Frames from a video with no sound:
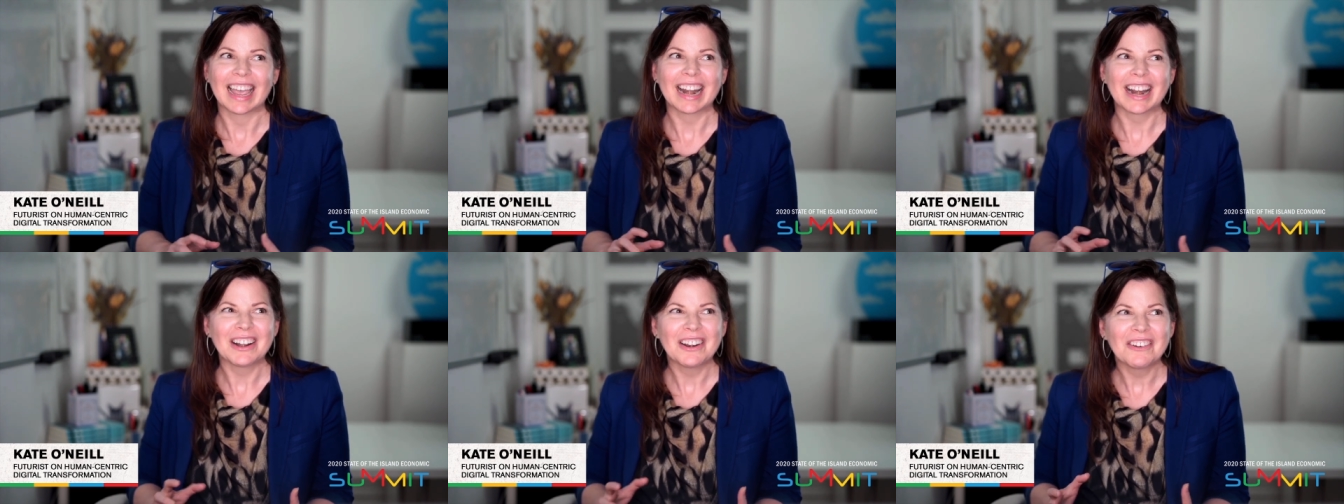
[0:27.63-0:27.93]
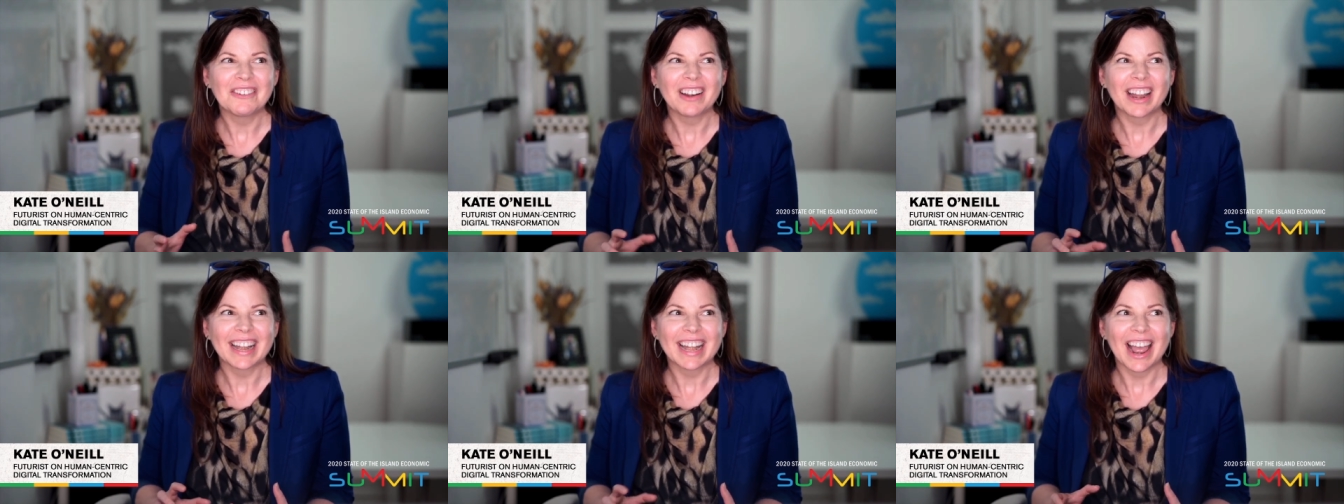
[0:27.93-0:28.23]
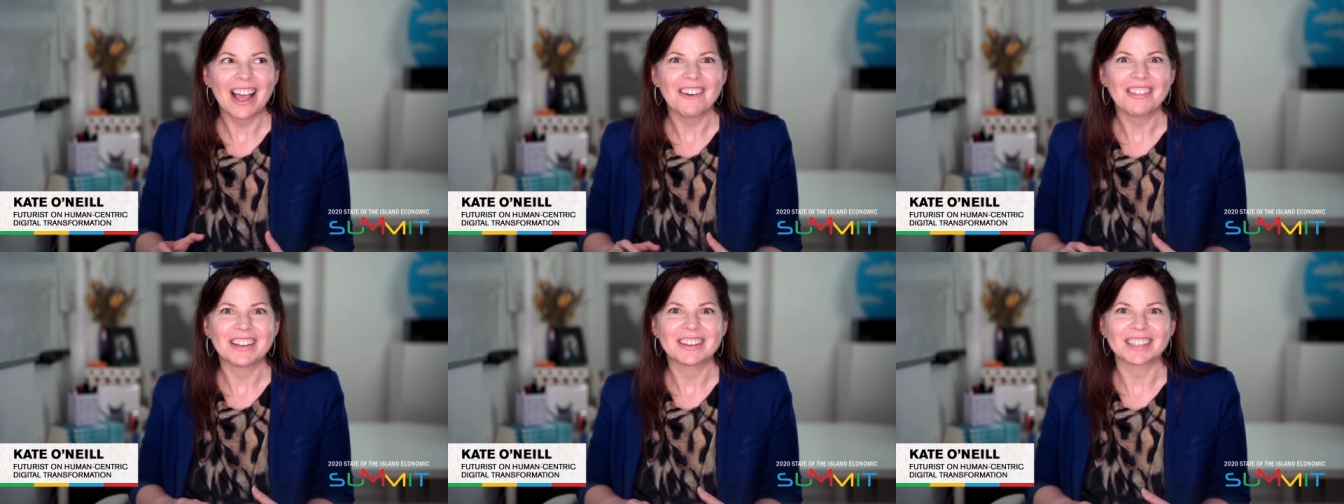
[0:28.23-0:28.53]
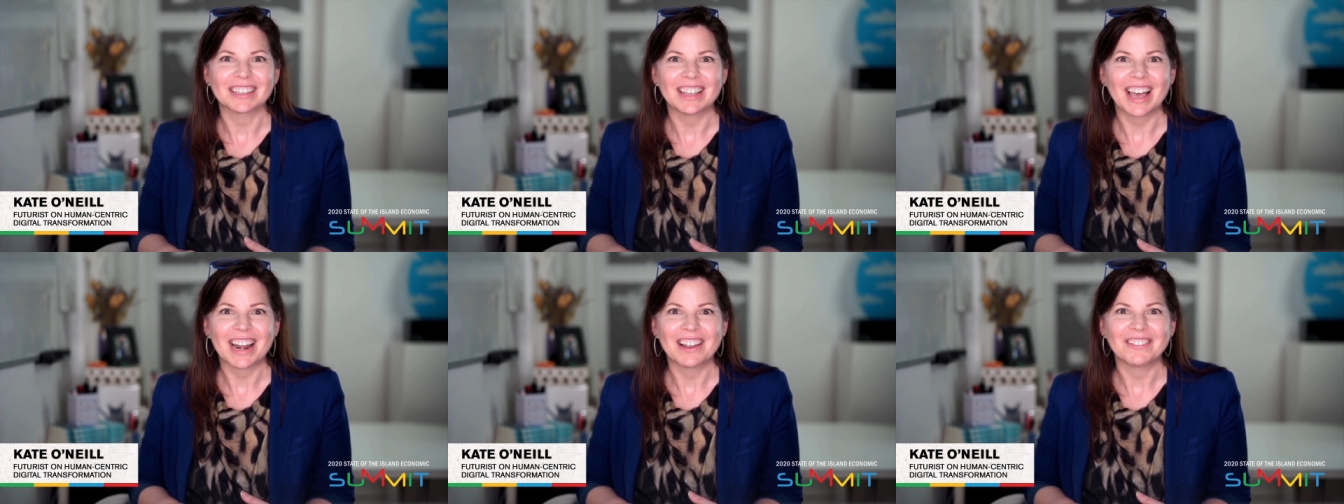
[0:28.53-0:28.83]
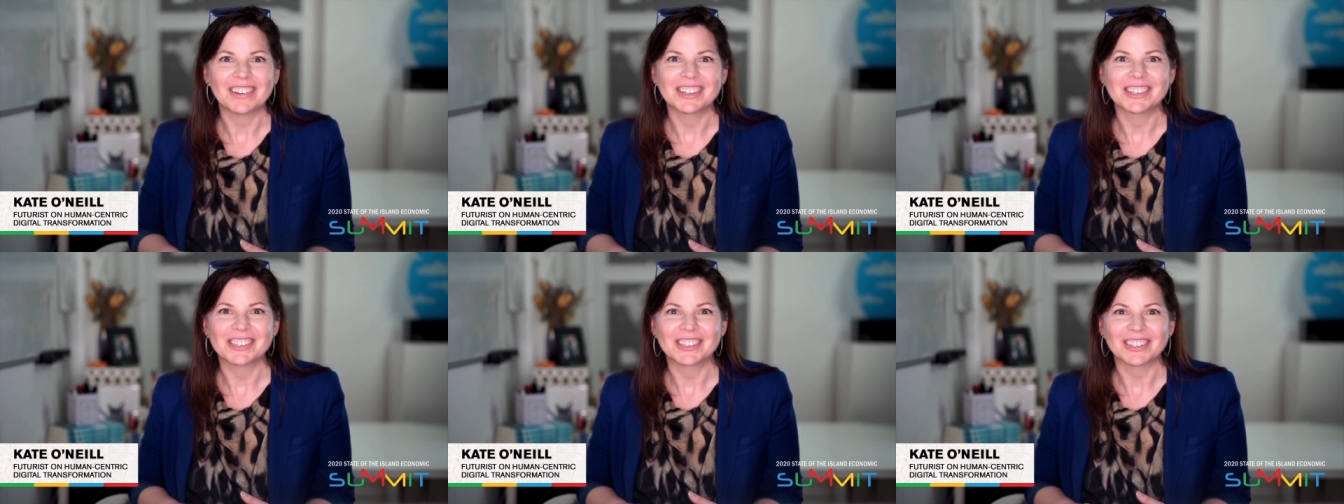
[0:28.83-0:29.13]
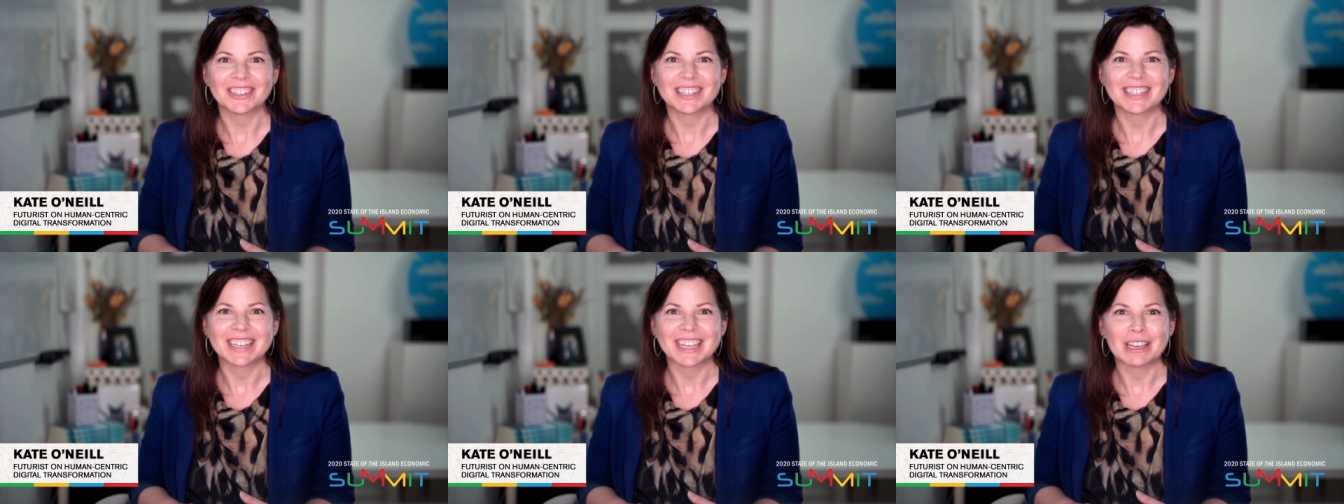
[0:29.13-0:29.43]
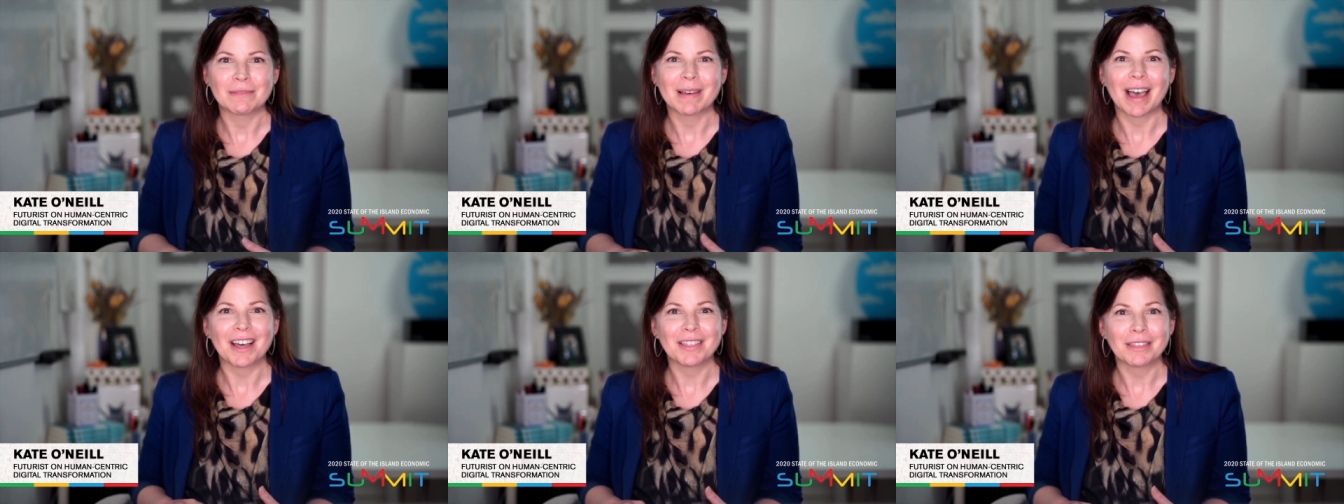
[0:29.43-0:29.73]
And I know right now there's a lot of uncertainty
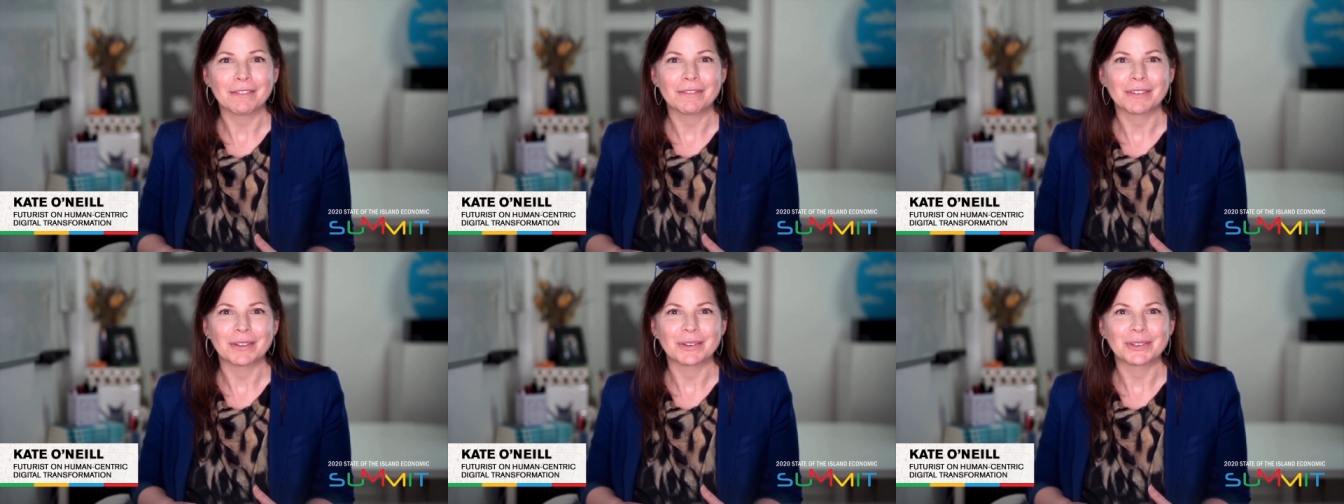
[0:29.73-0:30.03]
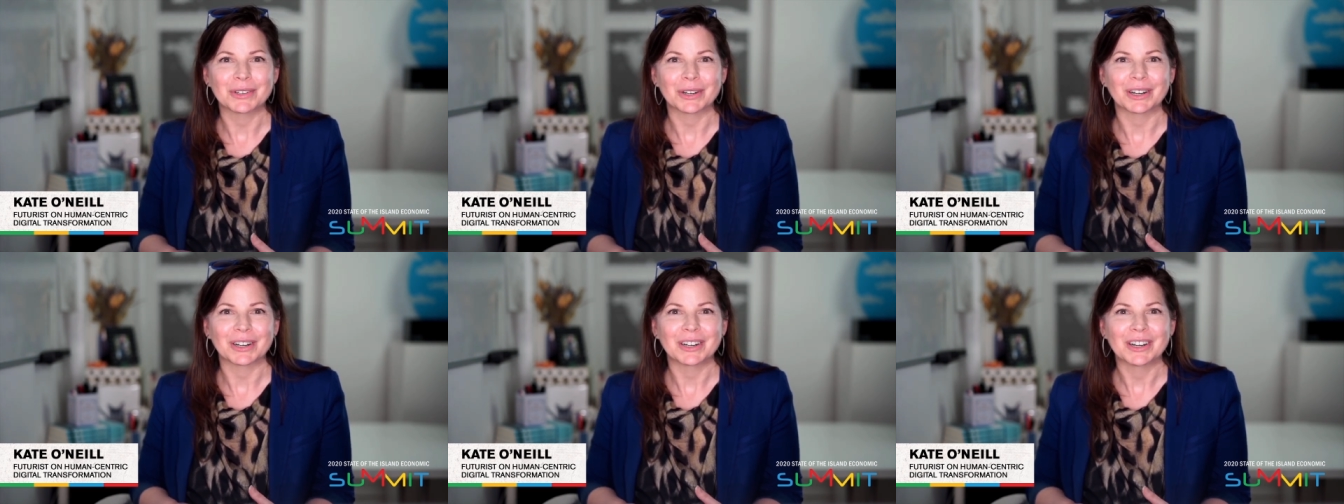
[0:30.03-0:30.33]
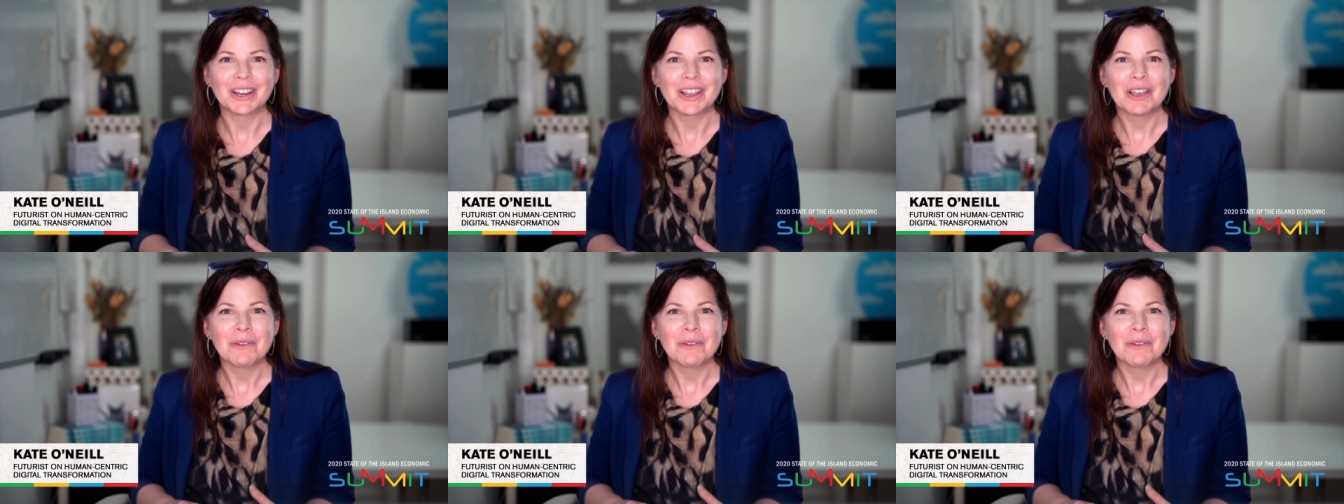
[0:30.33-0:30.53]
about the future,